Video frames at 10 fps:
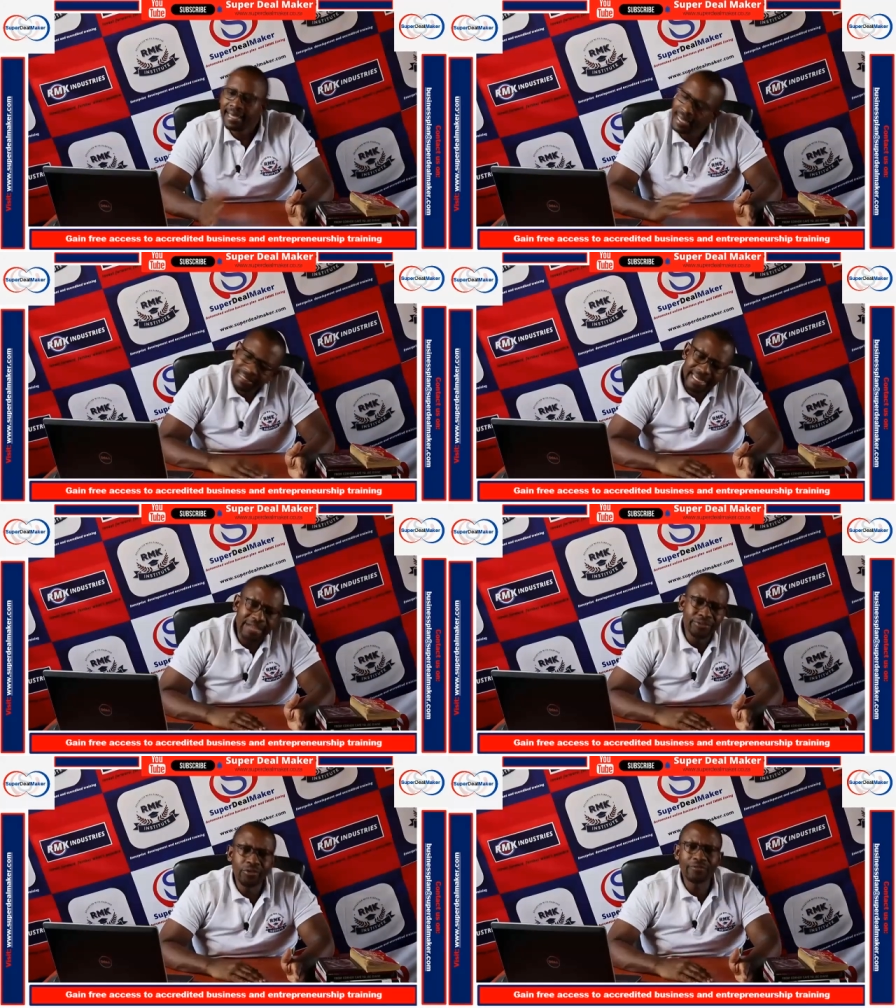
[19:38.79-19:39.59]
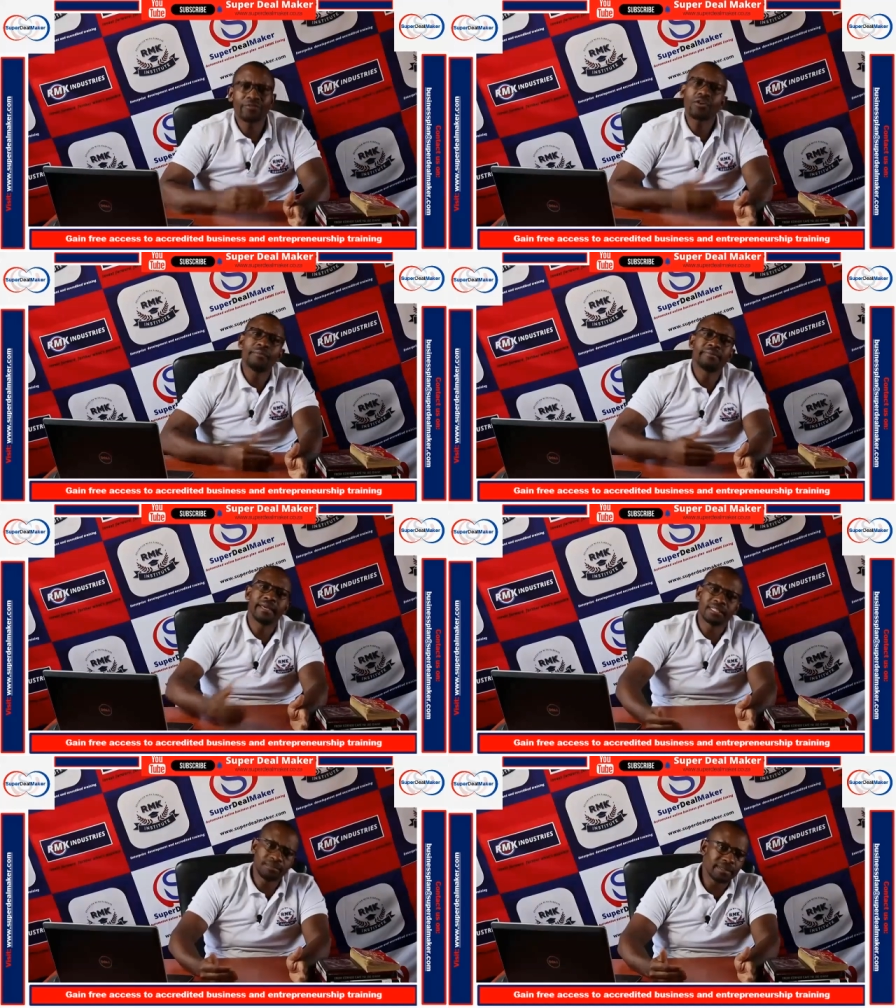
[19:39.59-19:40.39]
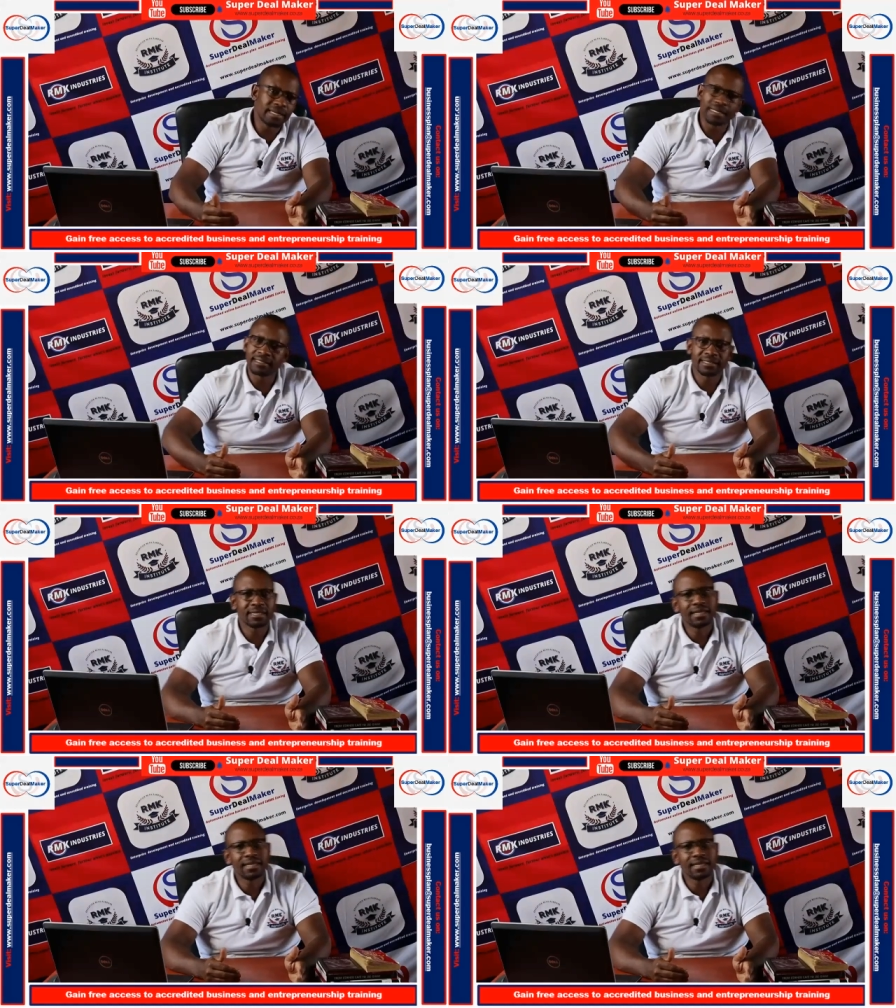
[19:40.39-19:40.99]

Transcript: And I know from the experience,